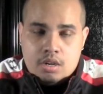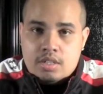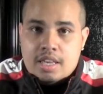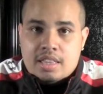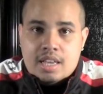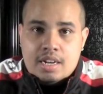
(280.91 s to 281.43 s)

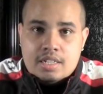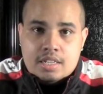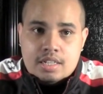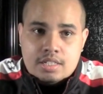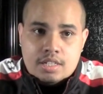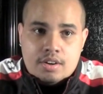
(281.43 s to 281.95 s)
take that into
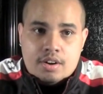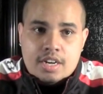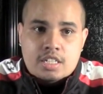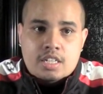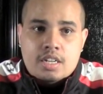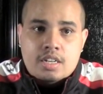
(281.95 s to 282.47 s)

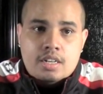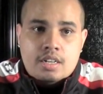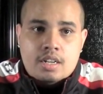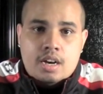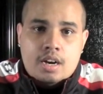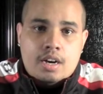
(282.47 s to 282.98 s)
consideration.
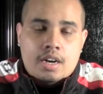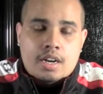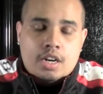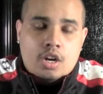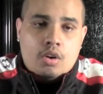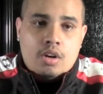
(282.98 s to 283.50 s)

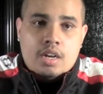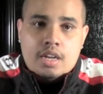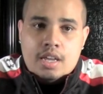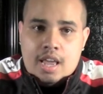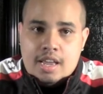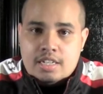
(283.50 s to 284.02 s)
Go to
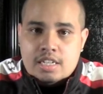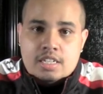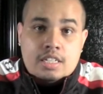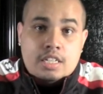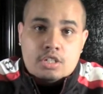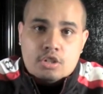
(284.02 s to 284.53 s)

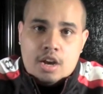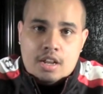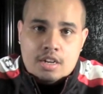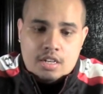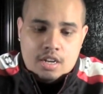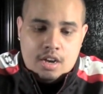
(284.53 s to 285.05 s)
AT&T, try
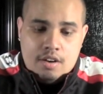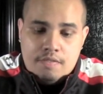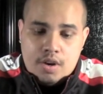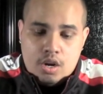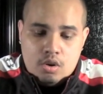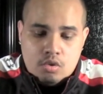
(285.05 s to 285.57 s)
out a
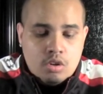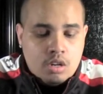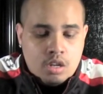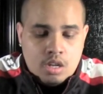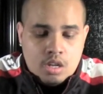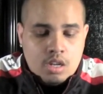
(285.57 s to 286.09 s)
phone.
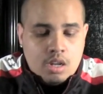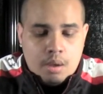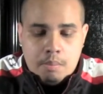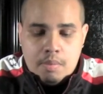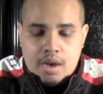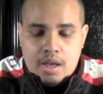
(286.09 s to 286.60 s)

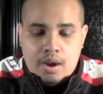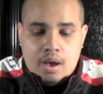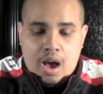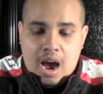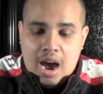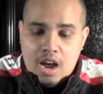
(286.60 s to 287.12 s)
But
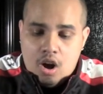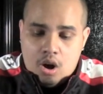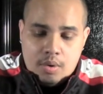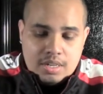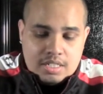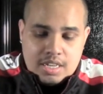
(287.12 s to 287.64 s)
I
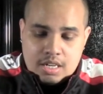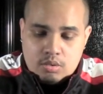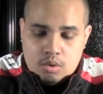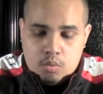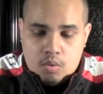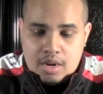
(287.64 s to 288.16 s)
always text
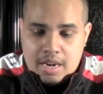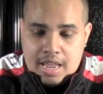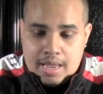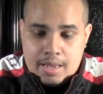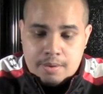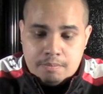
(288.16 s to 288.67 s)
with one
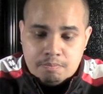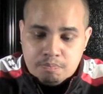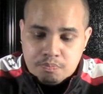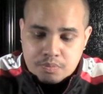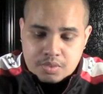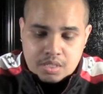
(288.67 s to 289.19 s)
hand,
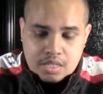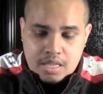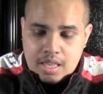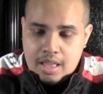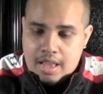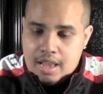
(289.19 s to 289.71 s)

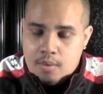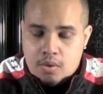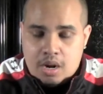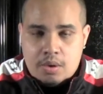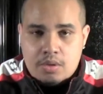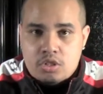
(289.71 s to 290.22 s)
and
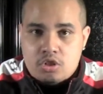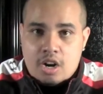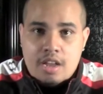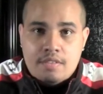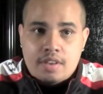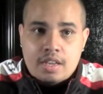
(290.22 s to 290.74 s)
when I was
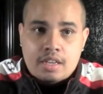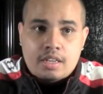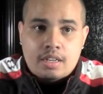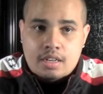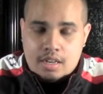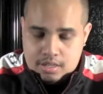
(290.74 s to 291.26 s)
driving,
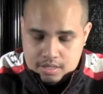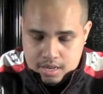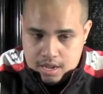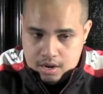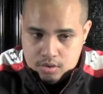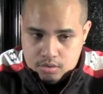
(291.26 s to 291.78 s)

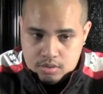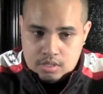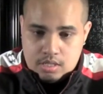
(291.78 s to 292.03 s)
I don't